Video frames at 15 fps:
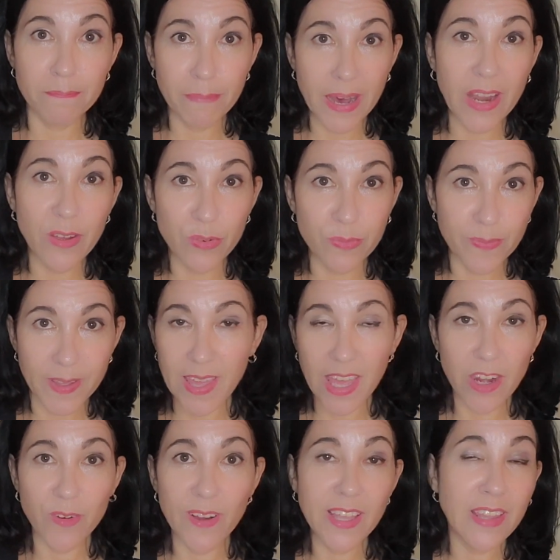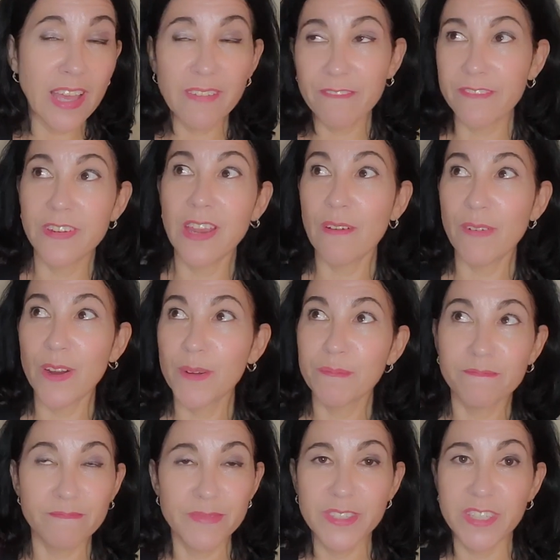bottle of Gatorade. I've
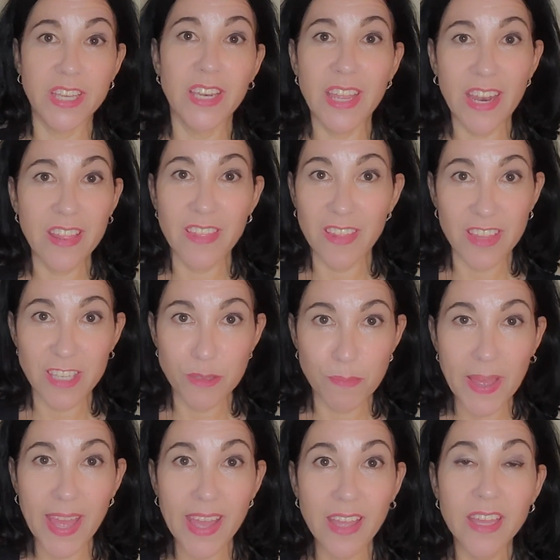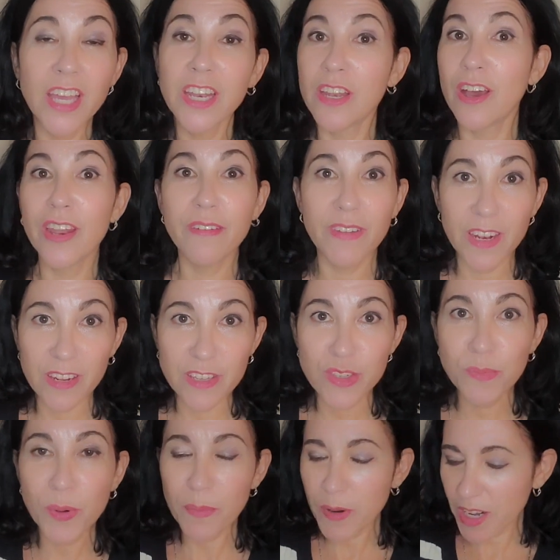never seen anything this big, not even in a
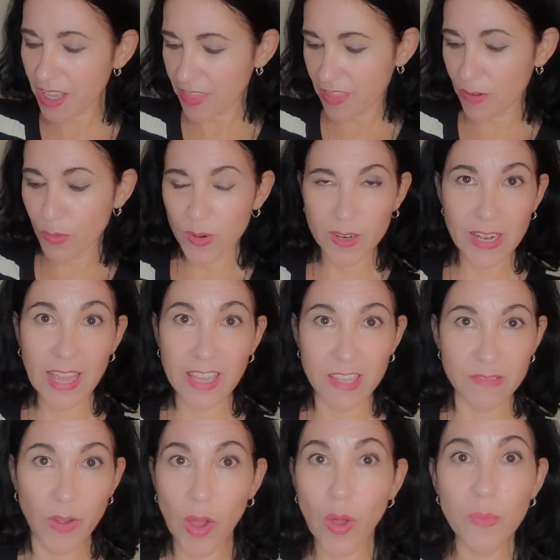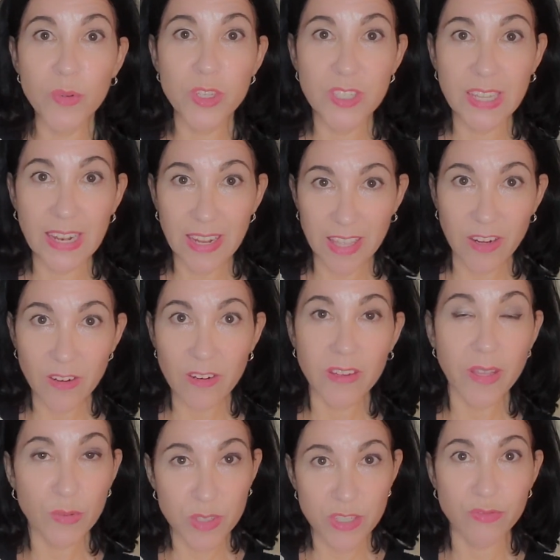supermarket. They were like almost a liter.
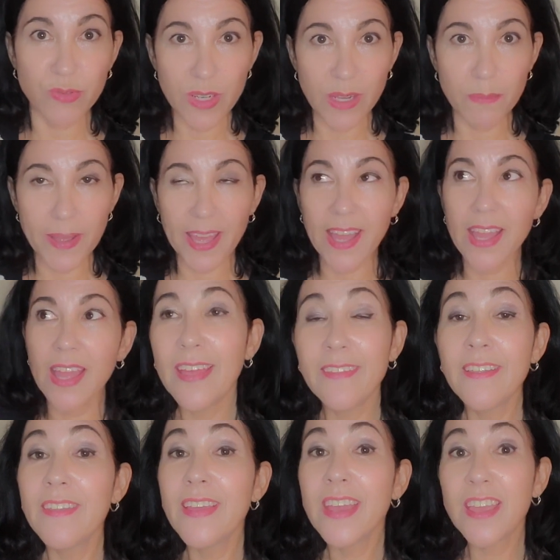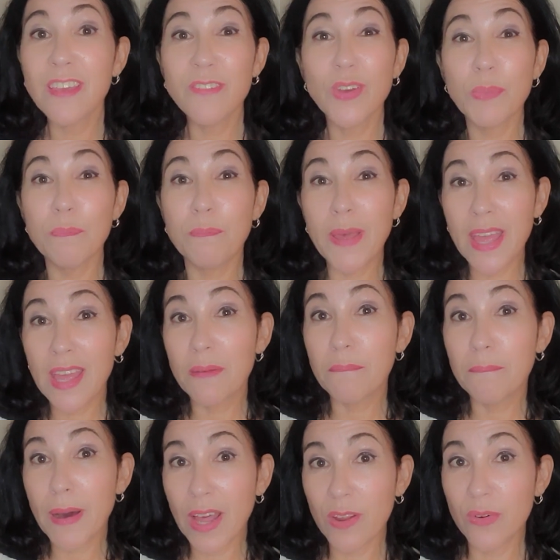It was really big. And then they give you a
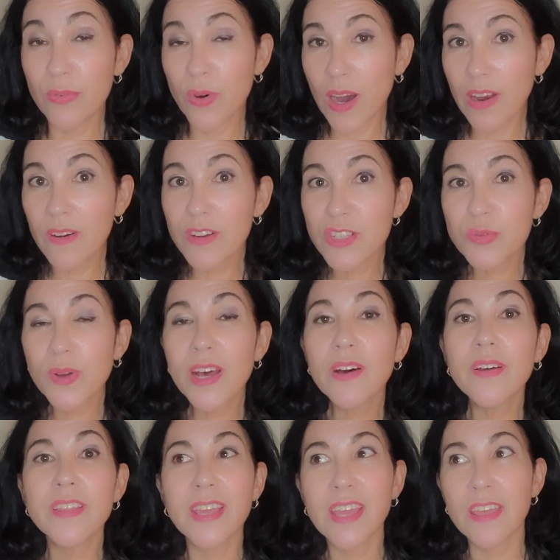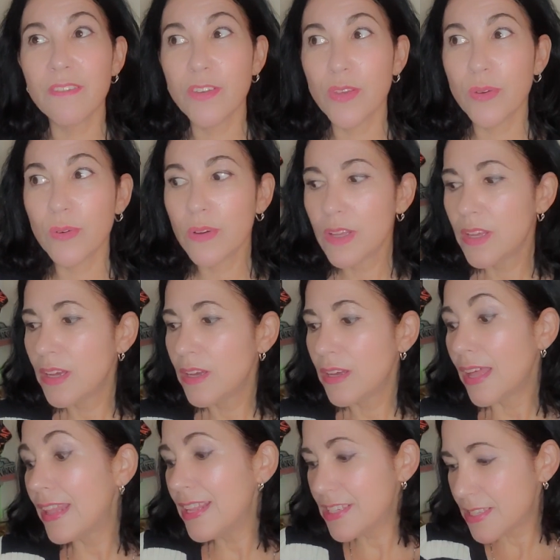big bottle of water as well. And they give you,
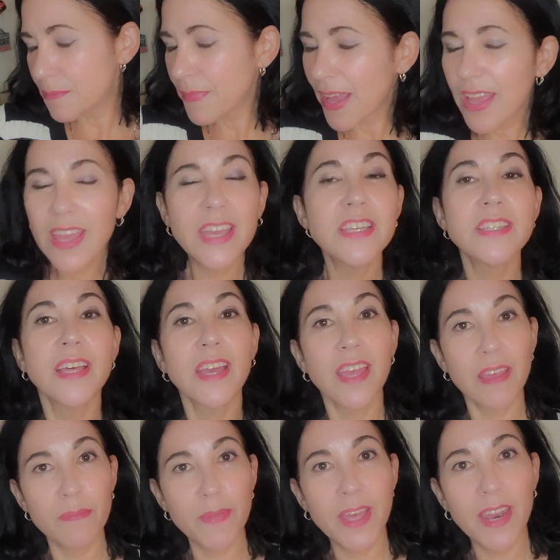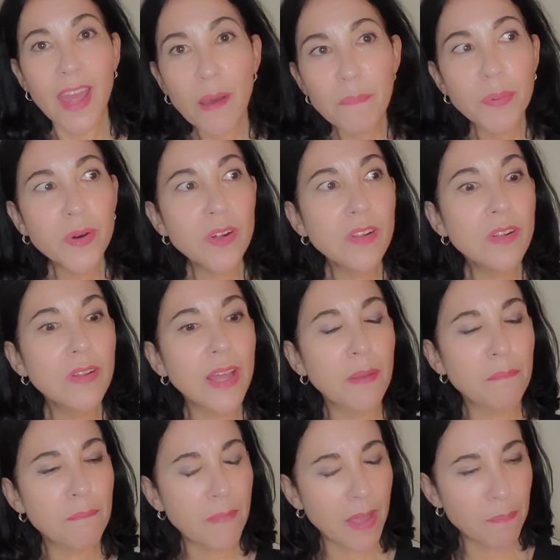at least in my case, they gave me an apple
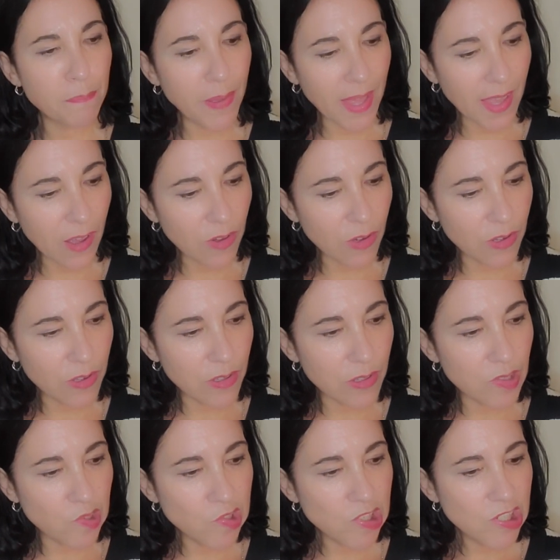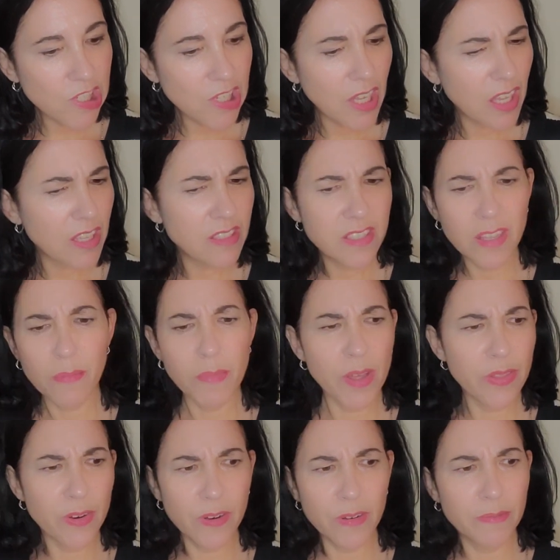and a bagel and some
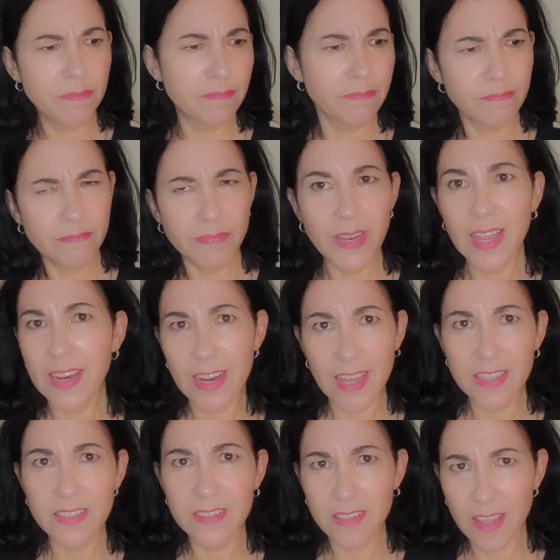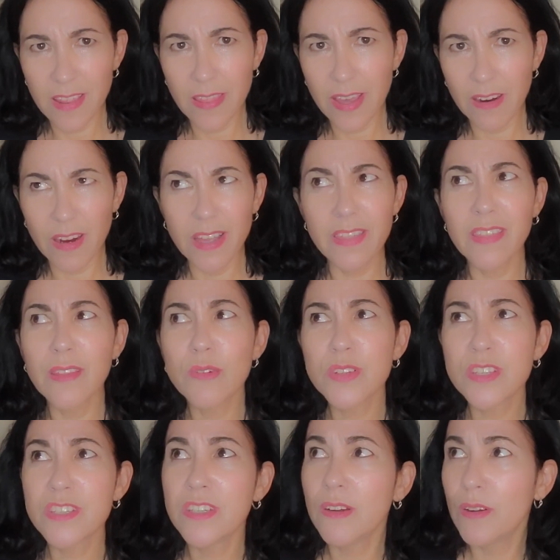other knickknacks in there. I think there
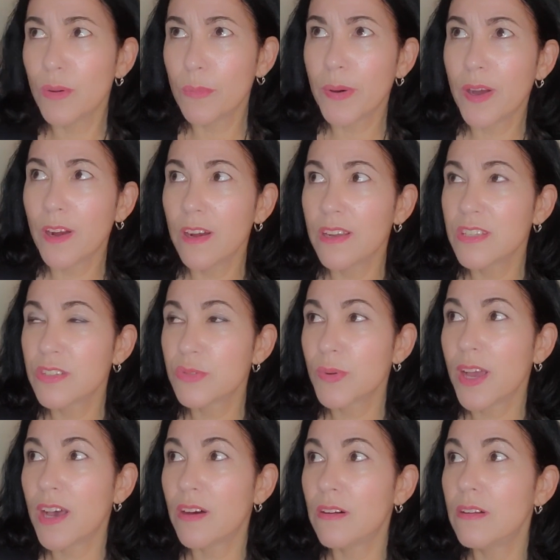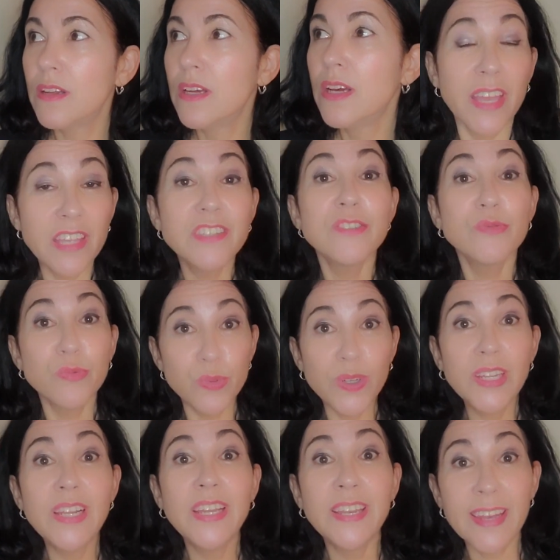was a cereal bar as well. It's a
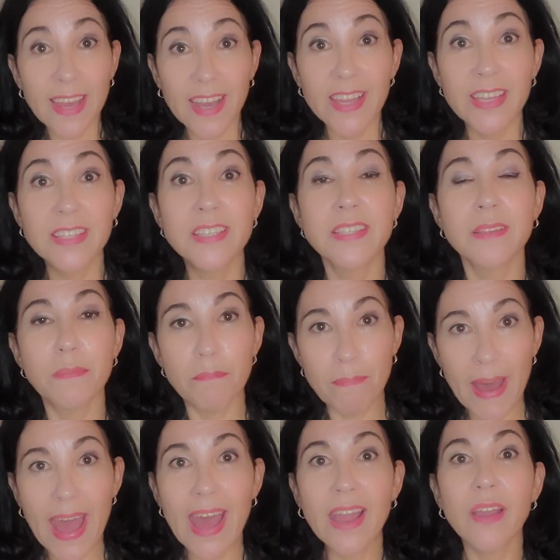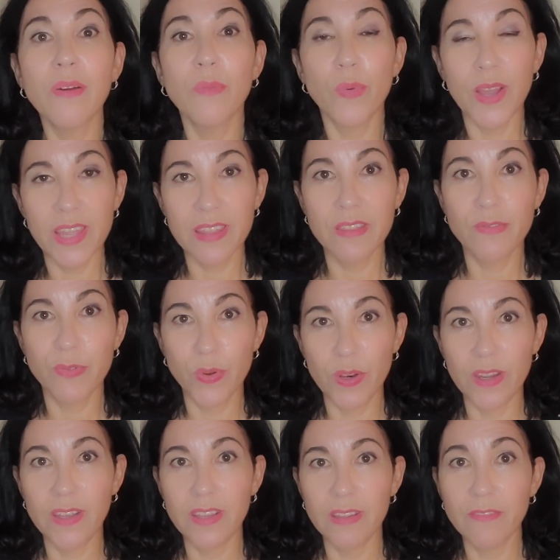really nice bag with
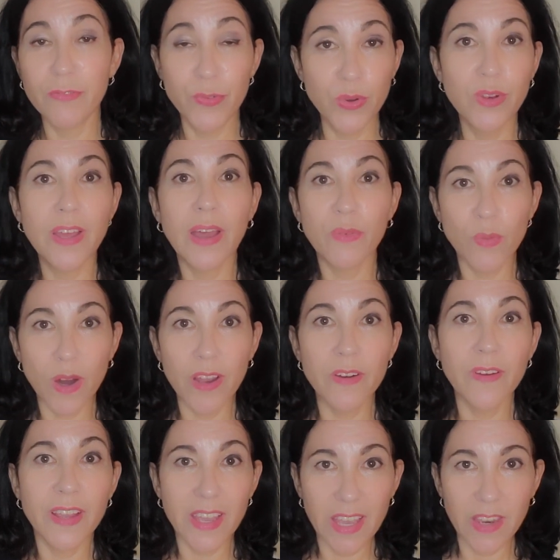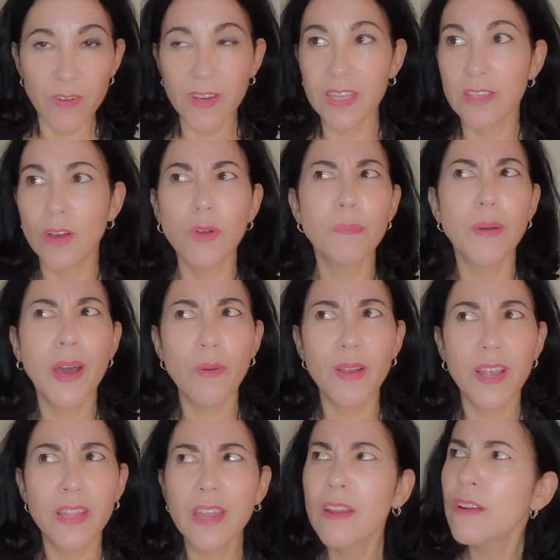food and water and Gatorade or
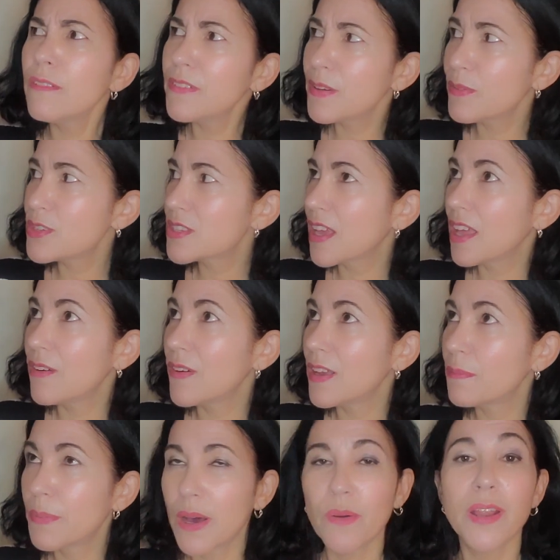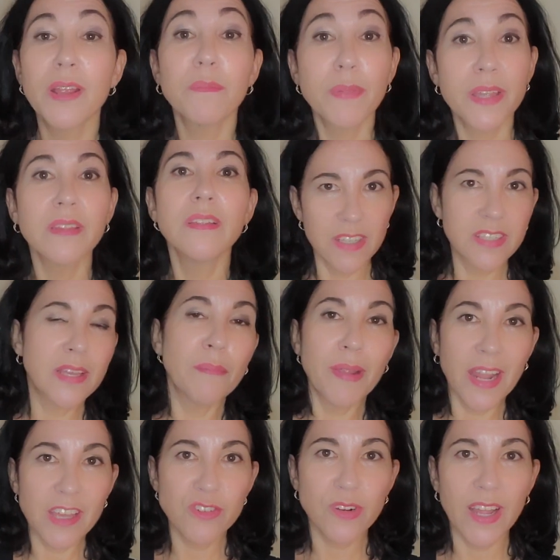Powerade. I don't know if you have Gatorade or Powerade, but some
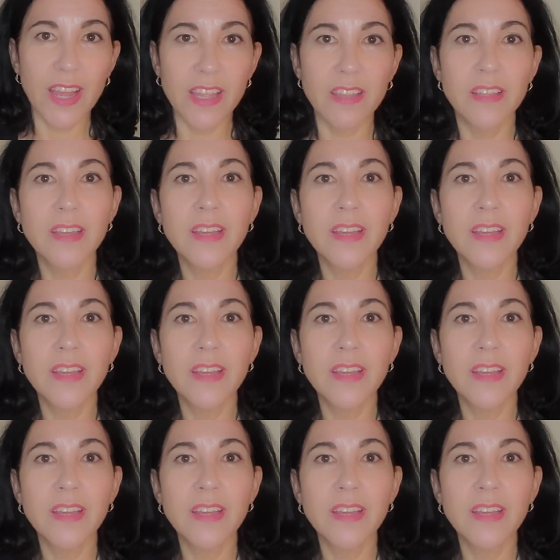electrolyte